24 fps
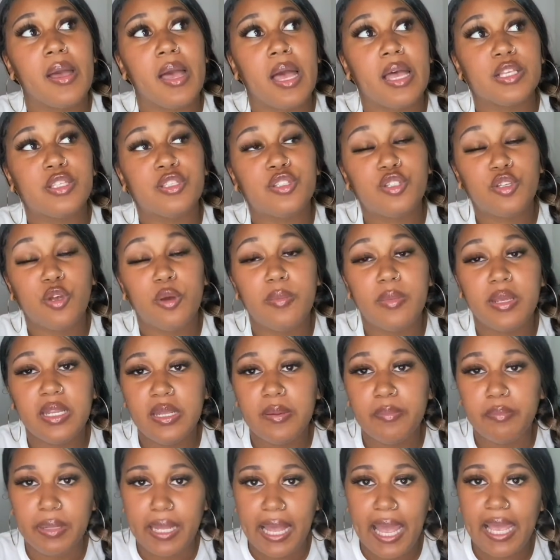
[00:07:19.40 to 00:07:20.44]
so many
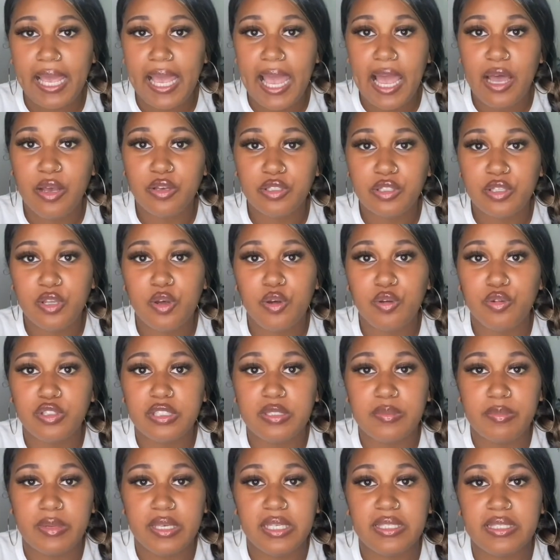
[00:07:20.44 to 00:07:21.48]
black
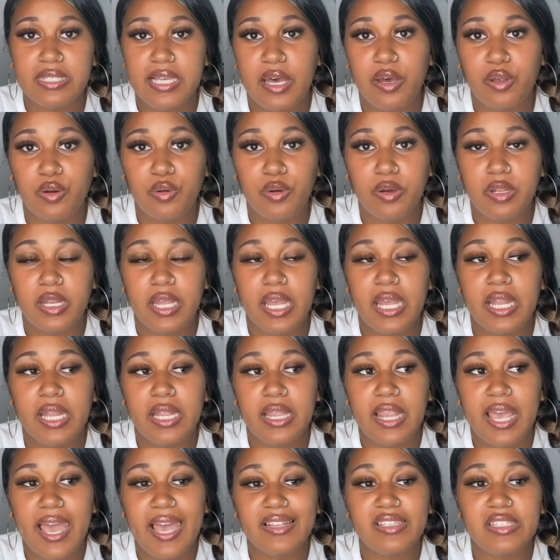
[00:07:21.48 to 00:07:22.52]
households miss out on, and
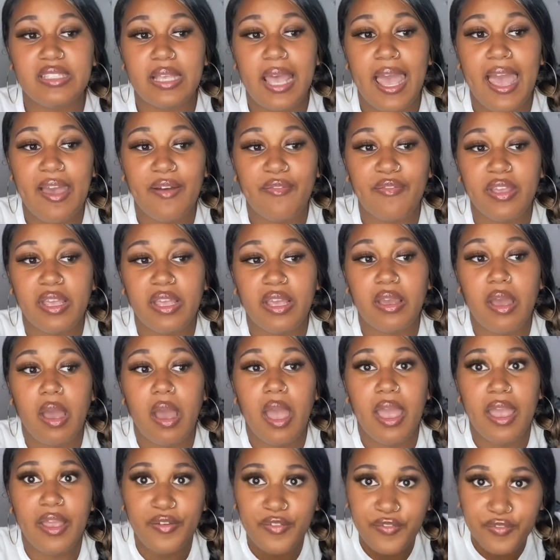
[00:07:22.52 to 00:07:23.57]
that's having
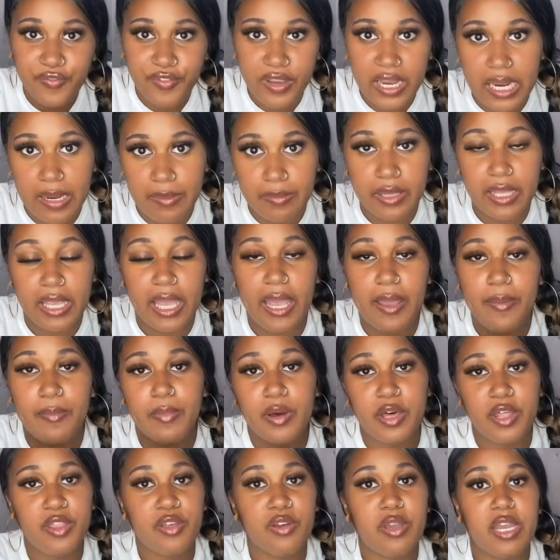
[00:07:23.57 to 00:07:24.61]
a family, a
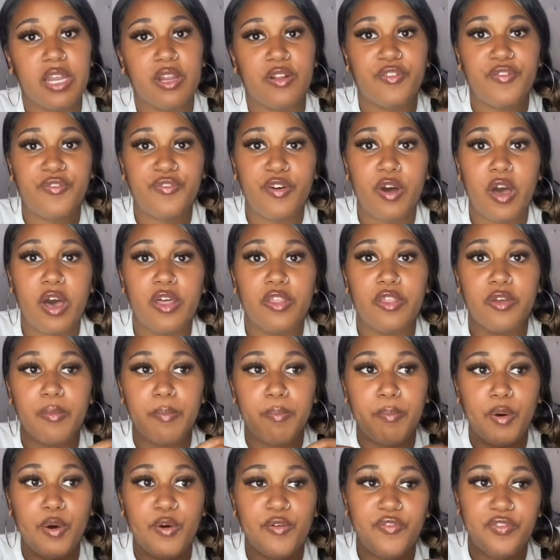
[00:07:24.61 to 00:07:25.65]
mother and a father
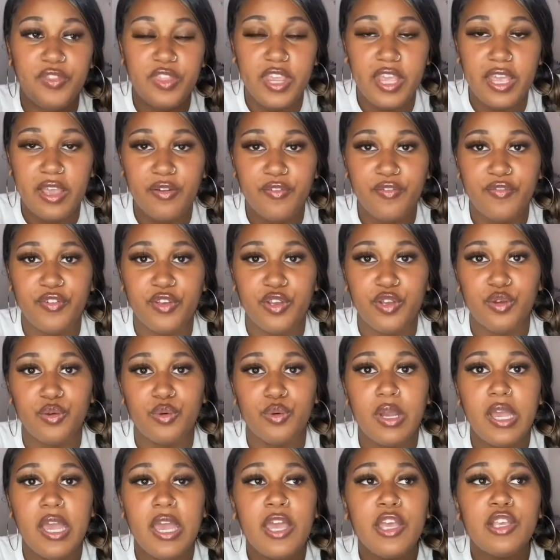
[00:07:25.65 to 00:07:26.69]
both there for
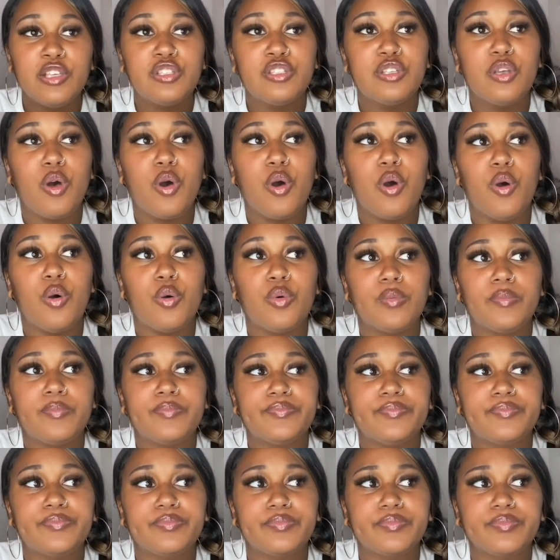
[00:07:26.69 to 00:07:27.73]
you. So
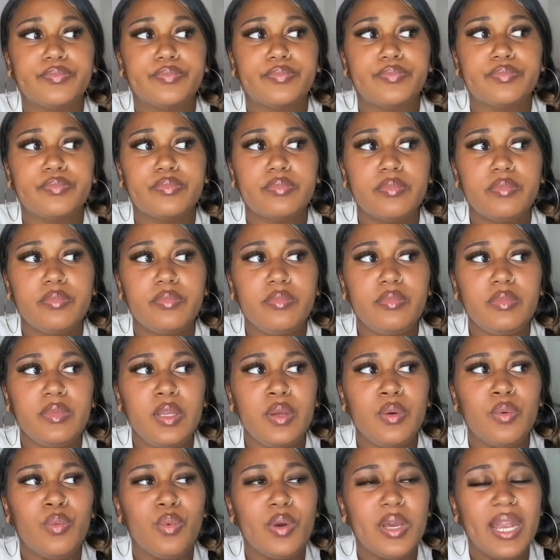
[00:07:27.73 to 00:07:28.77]

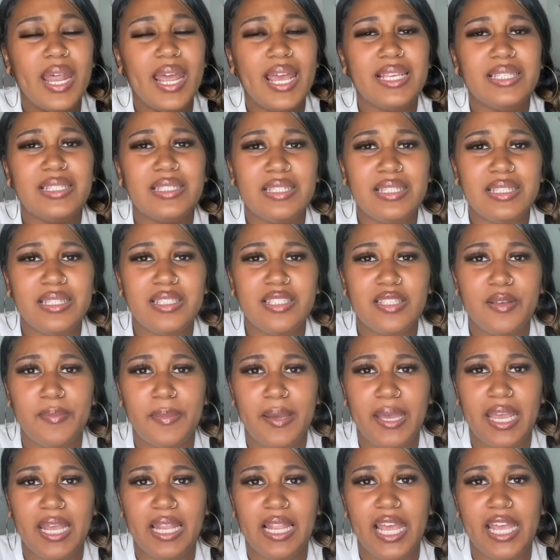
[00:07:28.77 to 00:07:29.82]
when I see
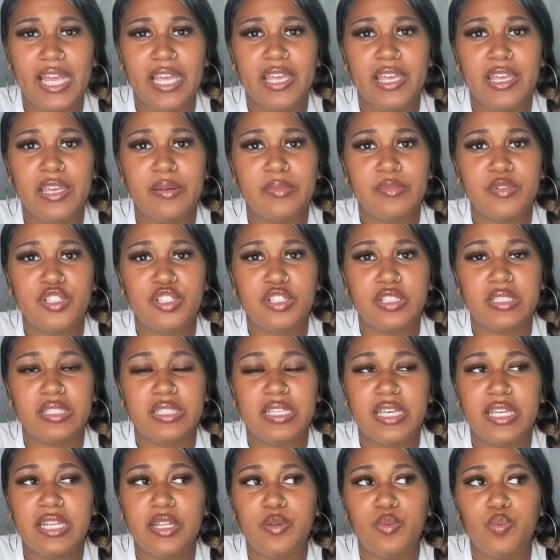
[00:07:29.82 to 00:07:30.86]
somebody like him just
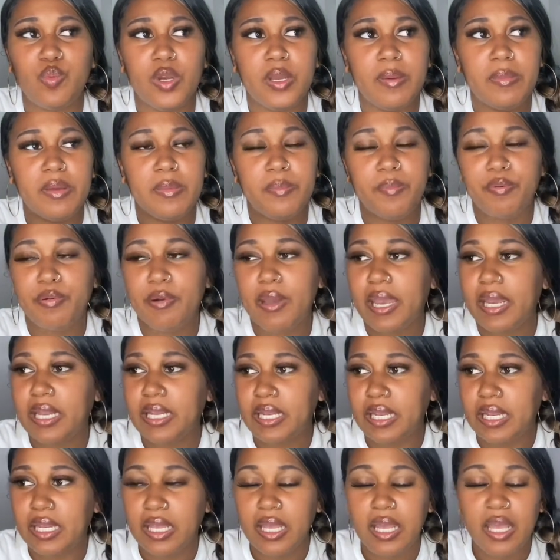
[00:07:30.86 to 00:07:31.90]
getting women
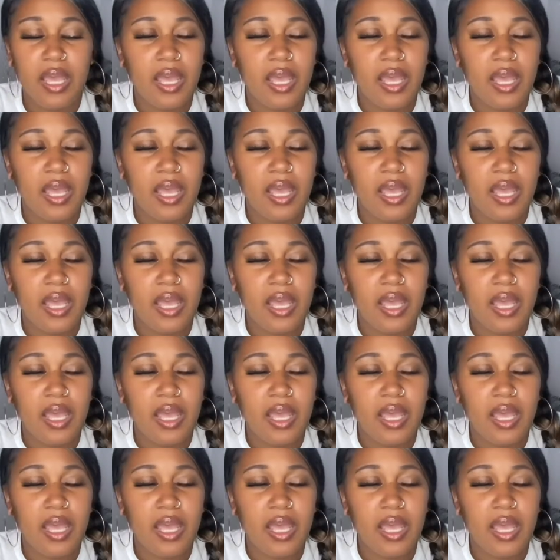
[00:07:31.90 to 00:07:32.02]
pregnant